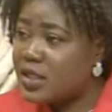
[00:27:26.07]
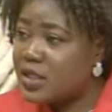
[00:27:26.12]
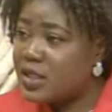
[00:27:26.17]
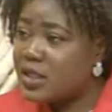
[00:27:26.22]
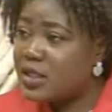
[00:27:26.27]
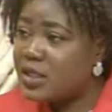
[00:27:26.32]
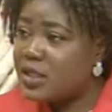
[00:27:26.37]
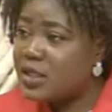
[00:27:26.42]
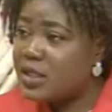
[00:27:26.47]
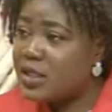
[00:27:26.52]

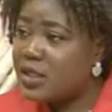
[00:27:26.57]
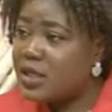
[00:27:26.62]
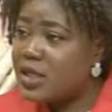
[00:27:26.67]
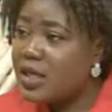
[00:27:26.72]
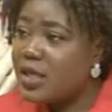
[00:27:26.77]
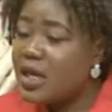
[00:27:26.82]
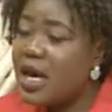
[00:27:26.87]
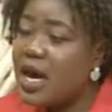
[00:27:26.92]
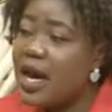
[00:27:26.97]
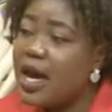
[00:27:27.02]
And
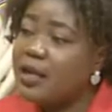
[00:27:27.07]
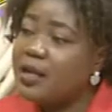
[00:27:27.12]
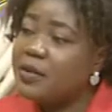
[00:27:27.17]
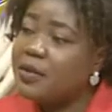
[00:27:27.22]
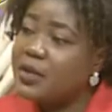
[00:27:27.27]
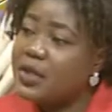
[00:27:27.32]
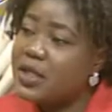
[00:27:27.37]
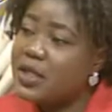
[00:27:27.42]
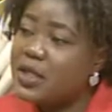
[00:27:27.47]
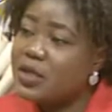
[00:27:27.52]
the
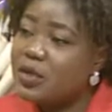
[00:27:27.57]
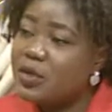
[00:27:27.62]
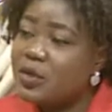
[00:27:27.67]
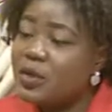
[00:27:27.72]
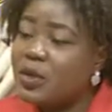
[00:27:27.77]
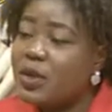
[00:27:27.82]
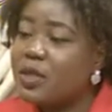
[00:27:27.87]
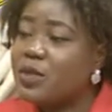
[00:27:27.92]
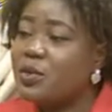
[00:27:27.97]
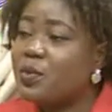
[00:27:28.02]
police who
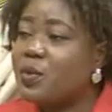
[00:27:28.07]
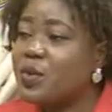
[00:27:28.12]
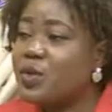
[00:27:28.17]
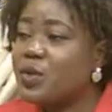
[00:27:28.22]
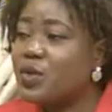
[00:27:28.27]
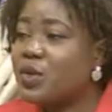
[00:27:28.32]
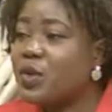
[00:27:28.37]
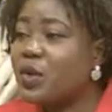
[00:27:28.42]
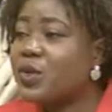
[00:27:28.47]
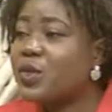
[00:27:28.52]
are supposed to
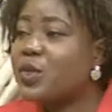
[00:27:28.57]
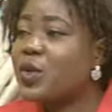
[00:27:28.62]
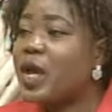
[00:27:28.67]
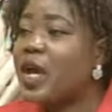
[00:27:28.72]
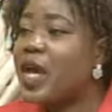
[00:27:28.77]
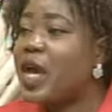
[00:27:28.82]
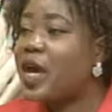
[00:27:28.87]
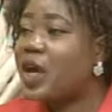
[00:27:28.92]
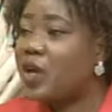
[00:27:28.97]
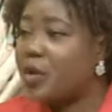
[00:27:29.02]
also
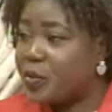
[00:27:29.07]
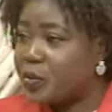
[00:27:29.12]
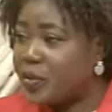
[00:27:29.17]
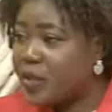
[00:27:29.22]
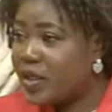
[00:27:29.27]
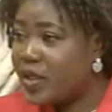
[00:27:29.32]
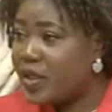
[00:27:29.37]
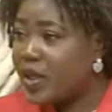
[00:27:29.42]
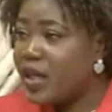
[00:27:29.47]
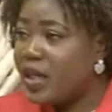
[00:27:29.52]
help
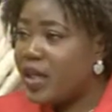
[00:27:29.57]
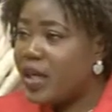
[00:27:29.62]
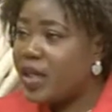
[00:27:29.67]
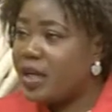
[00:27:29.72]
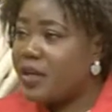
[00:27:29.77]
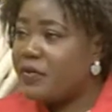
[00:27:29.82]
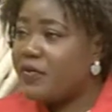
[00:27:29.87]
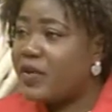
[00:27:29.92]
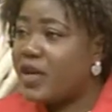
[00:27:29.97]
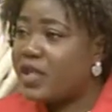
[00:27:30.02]
in the
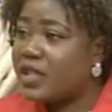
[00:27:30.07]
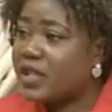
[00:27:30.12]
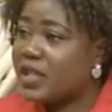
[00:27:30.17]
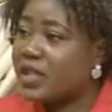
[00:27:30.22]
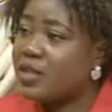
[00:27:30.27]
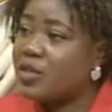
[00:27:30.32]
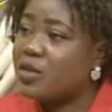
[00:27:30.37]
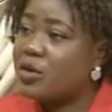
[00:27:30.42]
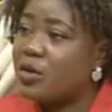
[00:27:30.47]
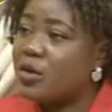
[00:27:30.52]
fight
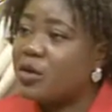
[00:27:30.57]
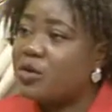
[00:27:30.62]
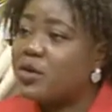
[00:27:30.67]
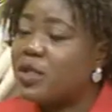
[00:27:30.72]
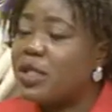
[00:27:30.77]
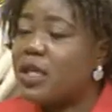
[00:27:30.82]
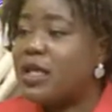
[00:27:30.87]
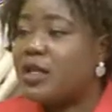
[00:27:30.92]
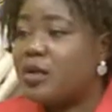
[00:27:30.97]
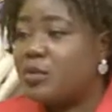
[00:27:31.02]
against corruption
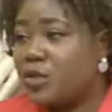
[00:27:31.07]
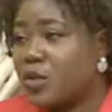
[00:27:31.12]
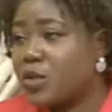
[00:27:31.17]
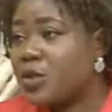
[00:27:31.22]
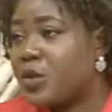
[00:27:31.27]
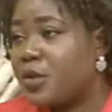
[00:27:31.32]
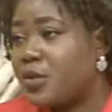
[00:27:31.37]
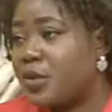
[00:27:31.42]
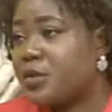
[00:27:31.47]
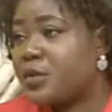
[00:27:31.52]
are the most
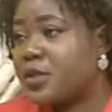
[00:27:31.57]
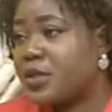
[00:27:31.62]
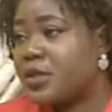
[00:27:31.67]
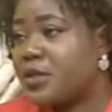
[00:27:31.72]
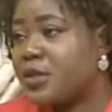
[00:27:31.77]
corrupt.